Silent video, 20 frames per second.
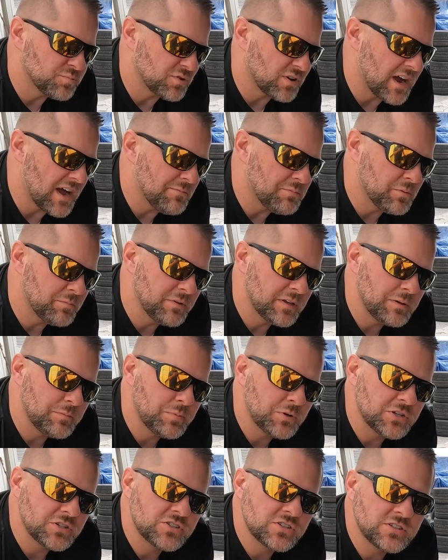Probably
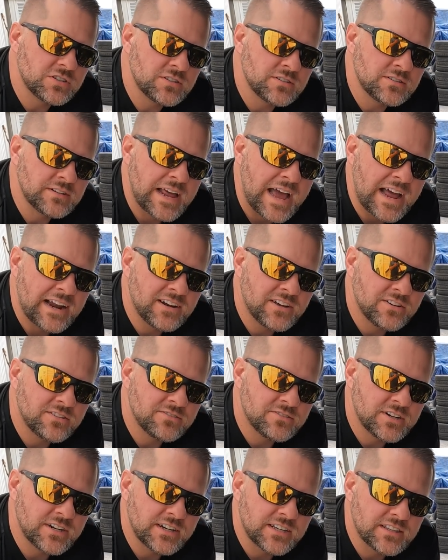pushing
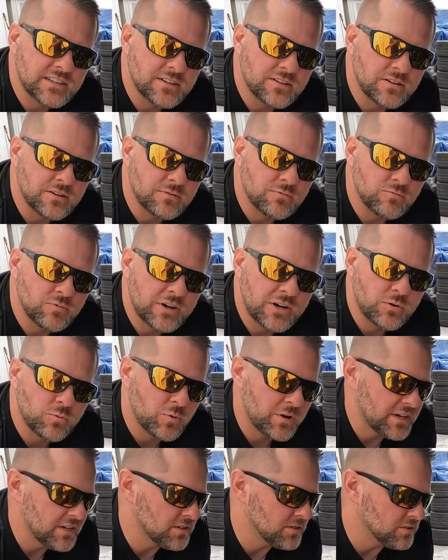900 at the rear
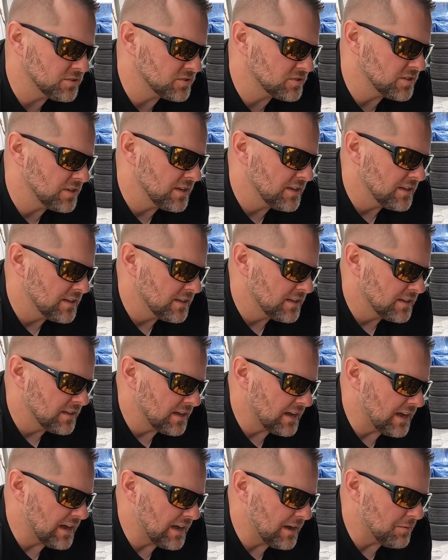wheels.
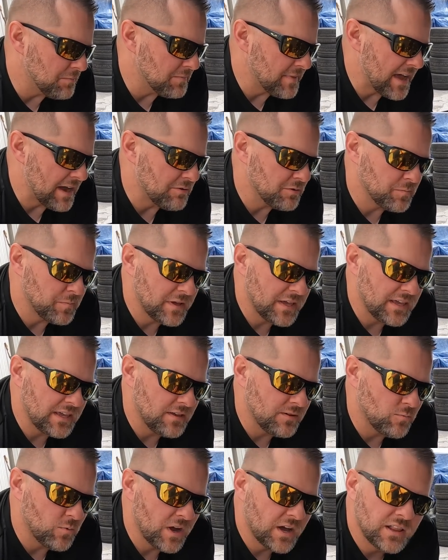That would
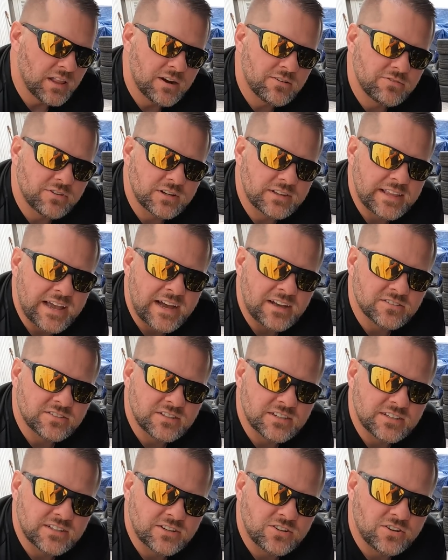be well over 1,000
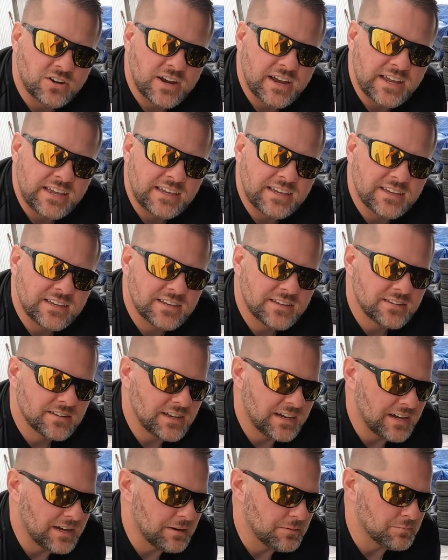at the crank.
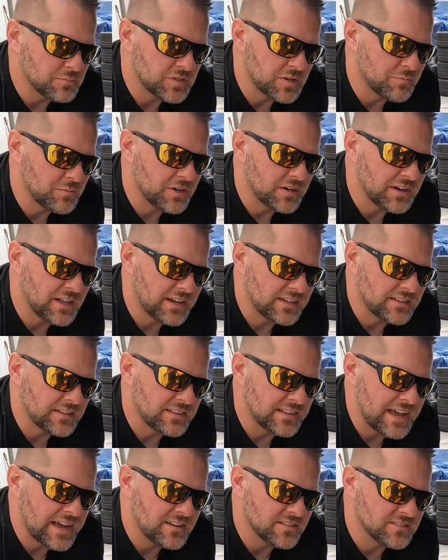Somewhere in like the
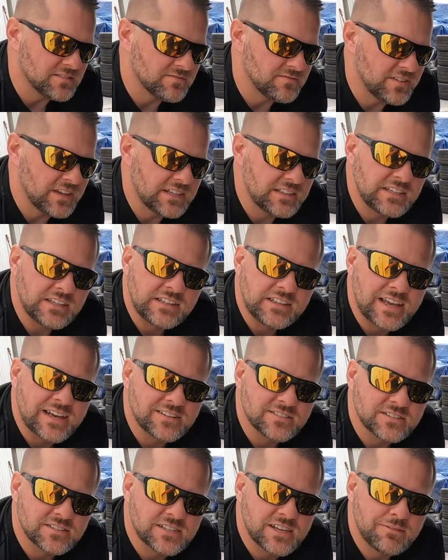1,050,
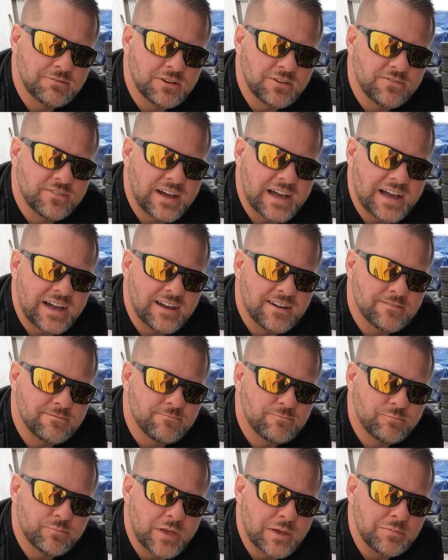
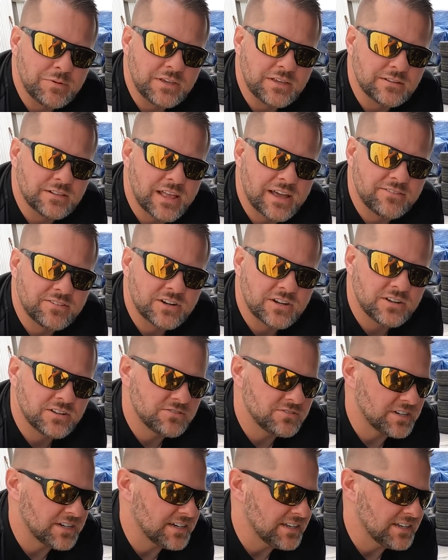1,075, maybe 1,100.